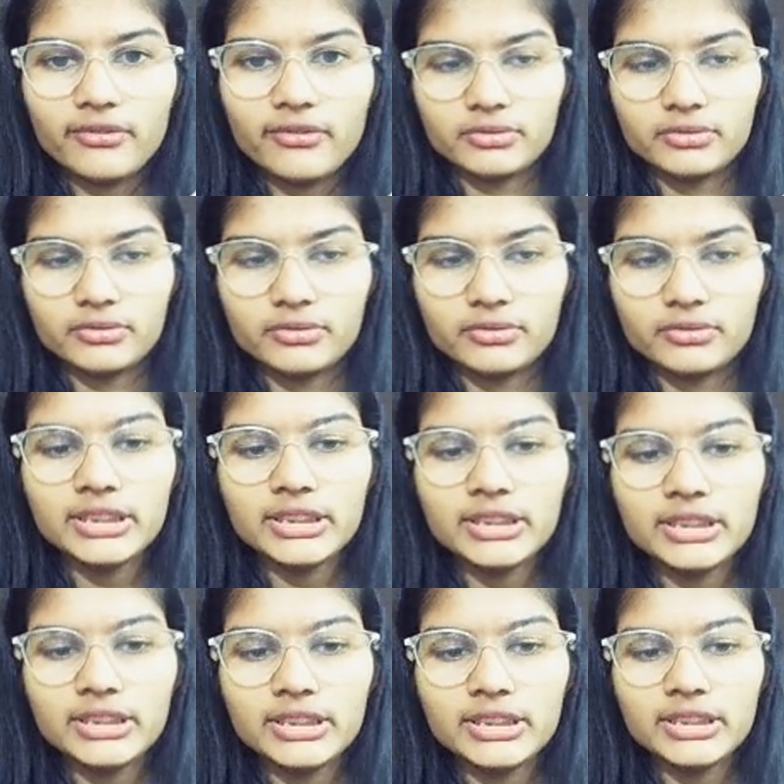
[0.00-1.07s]
Fine, these
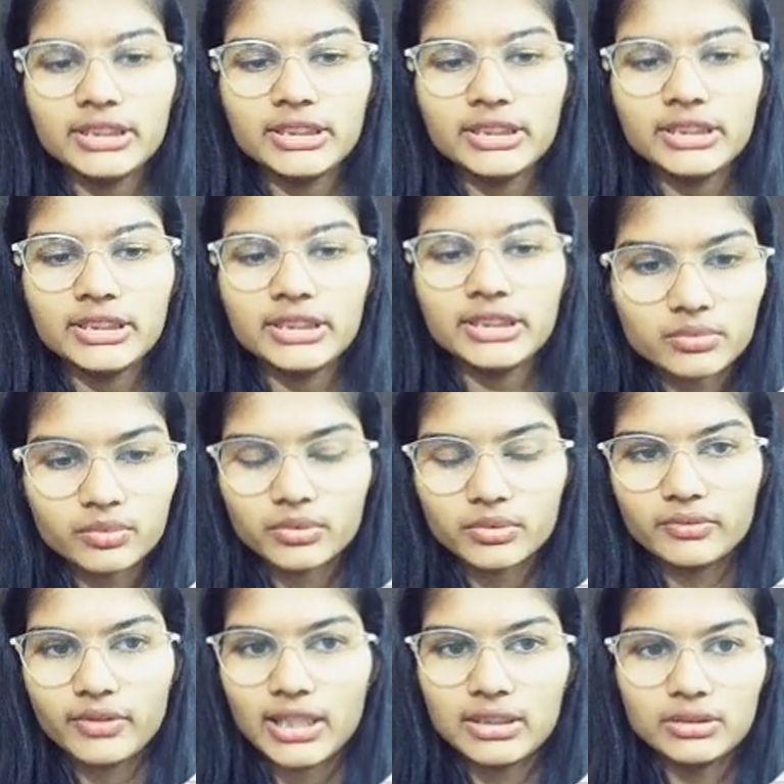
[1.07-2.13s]
are the nodes
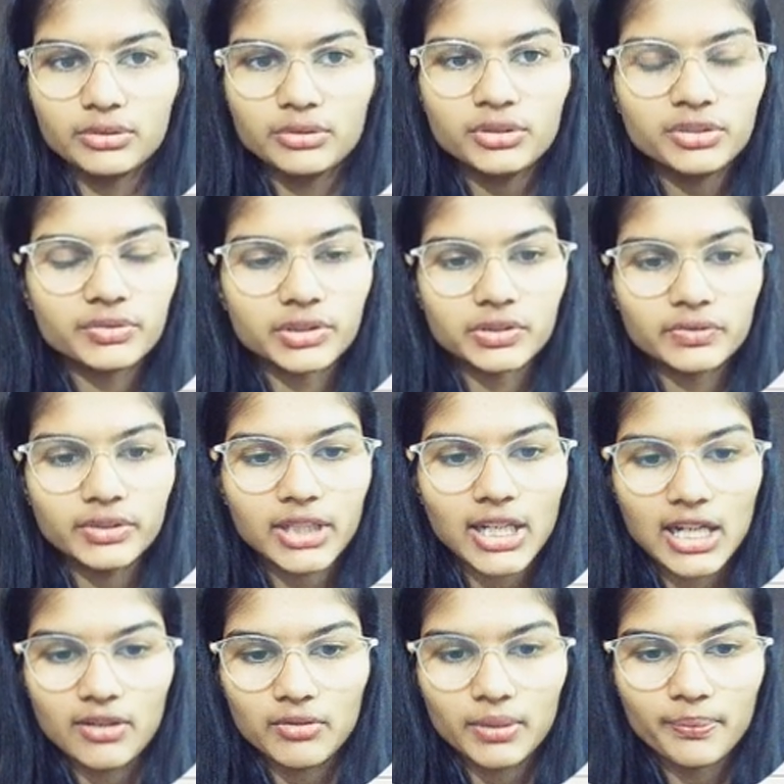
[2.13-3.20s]
values which we
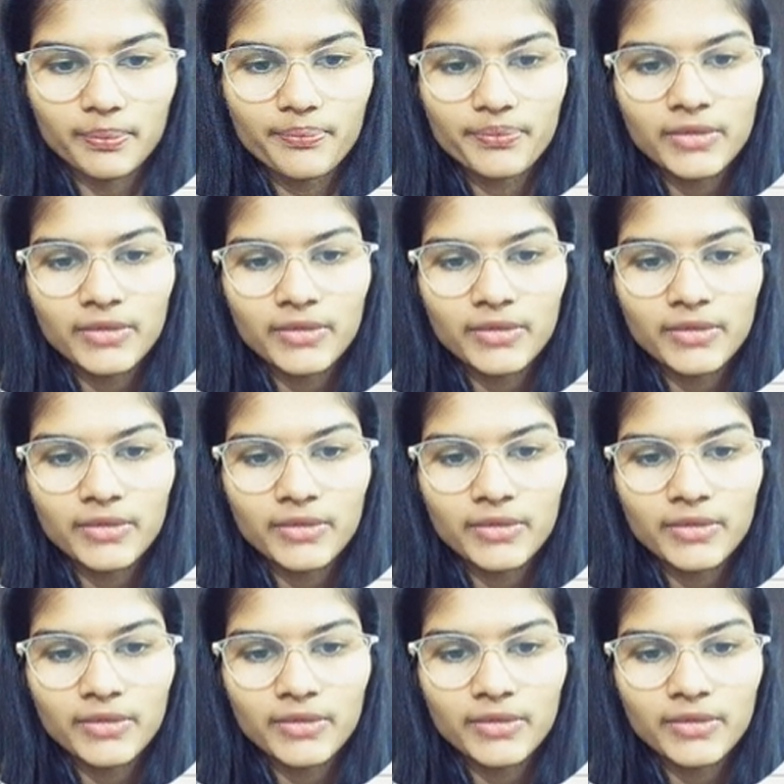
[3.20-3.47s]
have up.